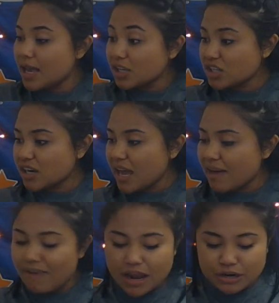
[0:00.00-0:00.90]
is going to
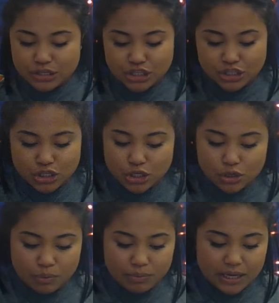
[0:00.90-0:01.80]
have energy
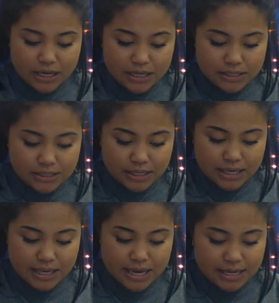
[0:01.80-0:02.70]
too, because
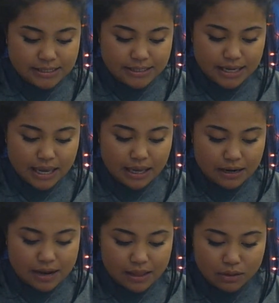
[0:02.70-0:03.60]
he has
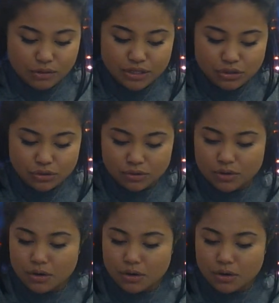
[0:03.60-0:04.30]
eaten the lizard,